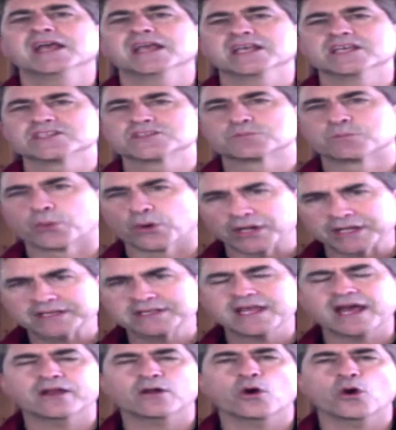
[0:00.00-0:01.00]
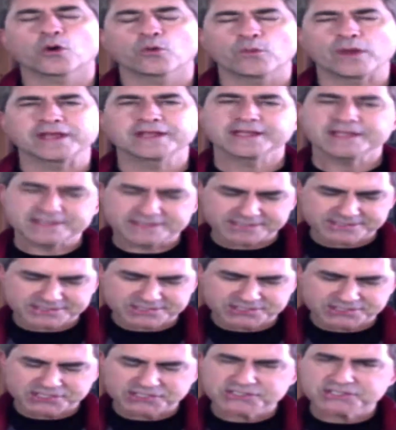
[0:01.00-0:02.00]
is bringing that heart rate into
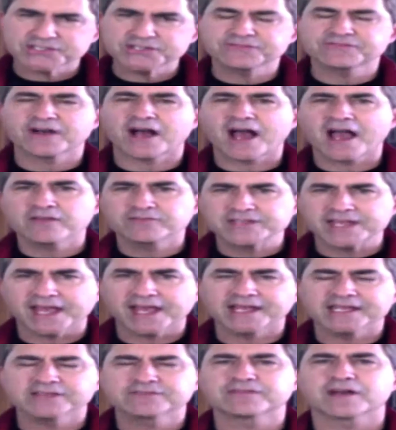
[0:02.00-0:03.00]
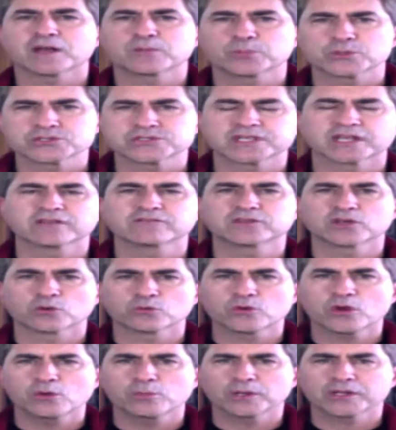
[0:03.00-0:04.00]
65 to 85% of your
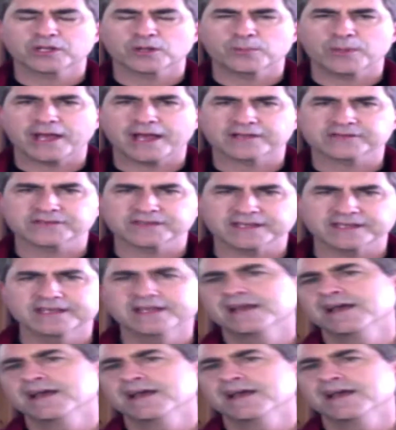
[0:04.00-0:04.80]
aerobic capacity.